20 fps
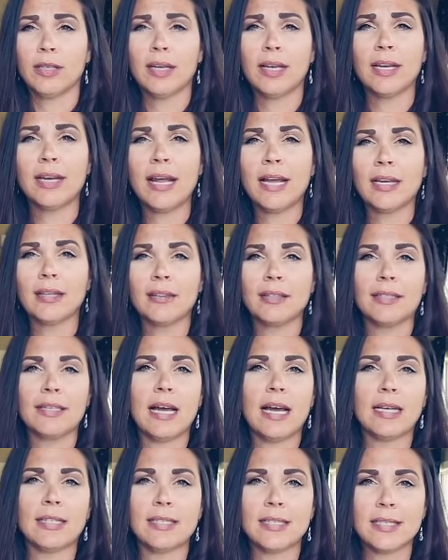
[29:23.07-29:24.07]
connect the
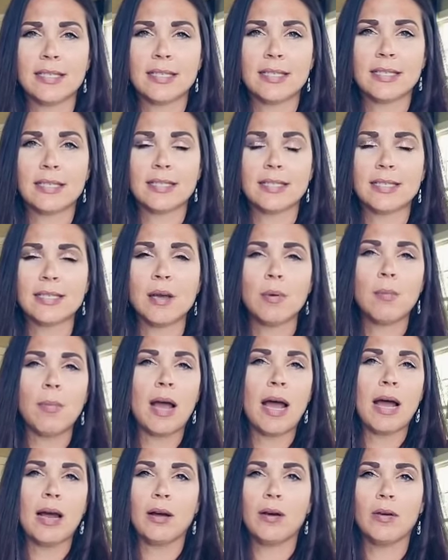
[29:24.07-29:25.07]
dots
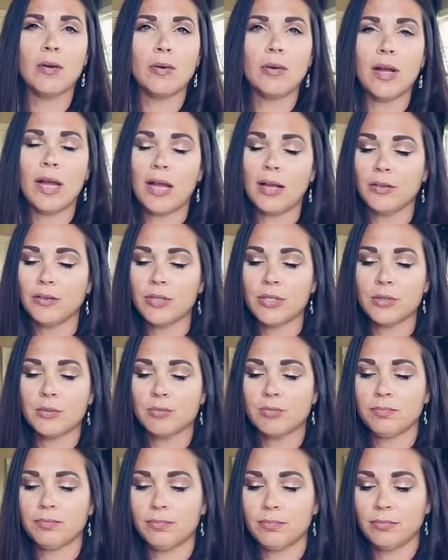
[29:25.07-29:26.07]
somehow
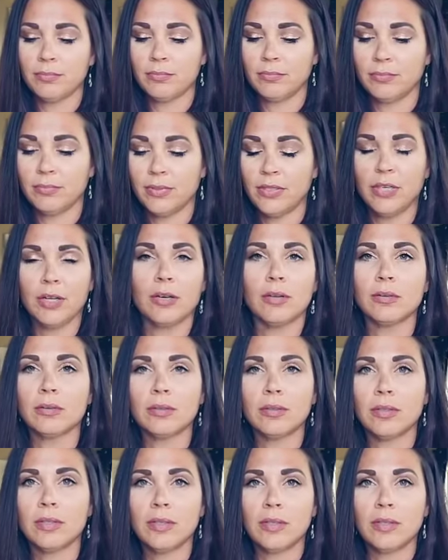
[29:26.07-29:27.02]
else, you know,